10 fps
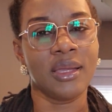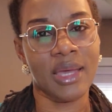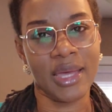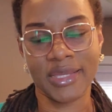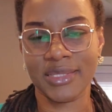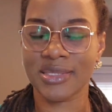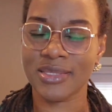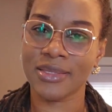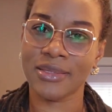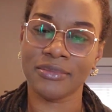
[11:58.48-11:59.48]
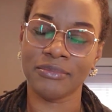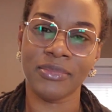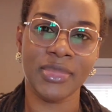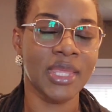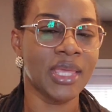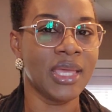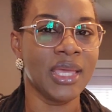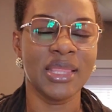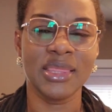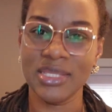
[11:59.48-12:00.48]
Guys,
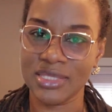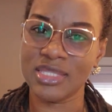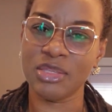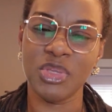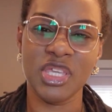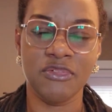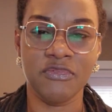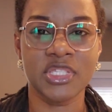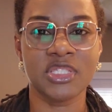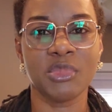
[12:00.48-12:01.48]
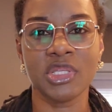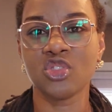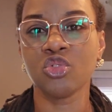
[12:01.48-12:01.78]
this is a big investment,